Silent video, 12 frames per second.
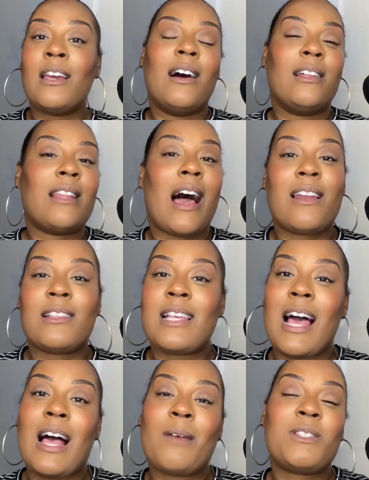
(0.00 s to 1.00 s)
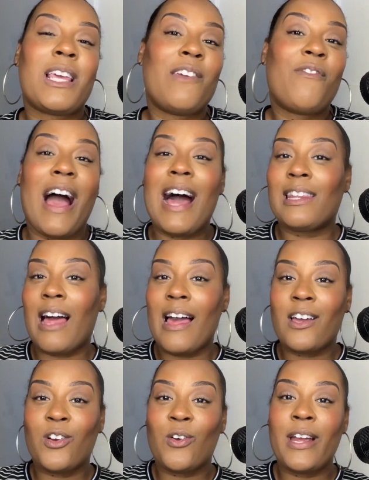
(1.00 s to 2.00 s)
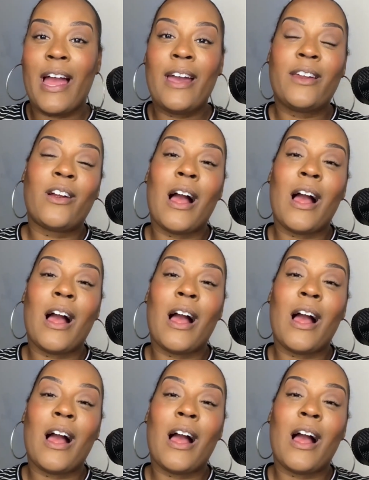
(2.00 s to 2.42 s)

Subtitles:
A lot of times, if I like a creator,